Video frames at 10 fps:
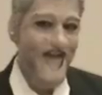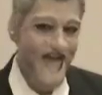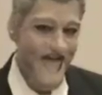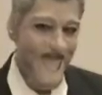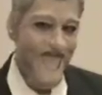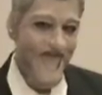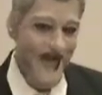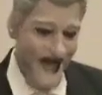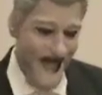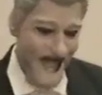is
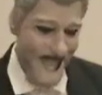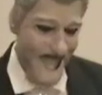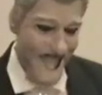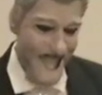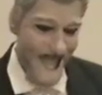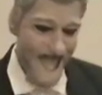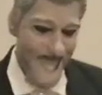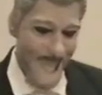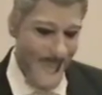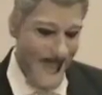black,
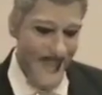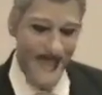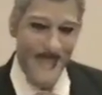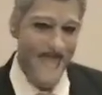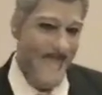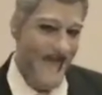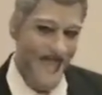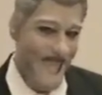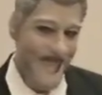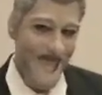lest you think me a
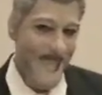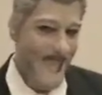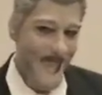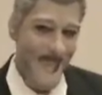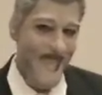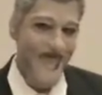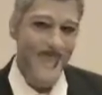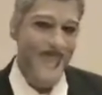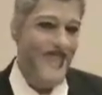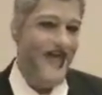self-loathing brother
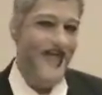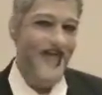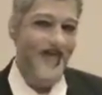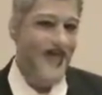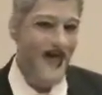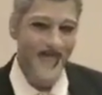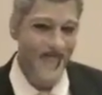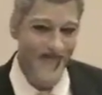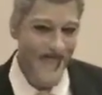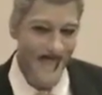who would marry a
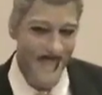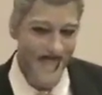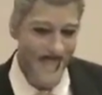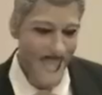white woman.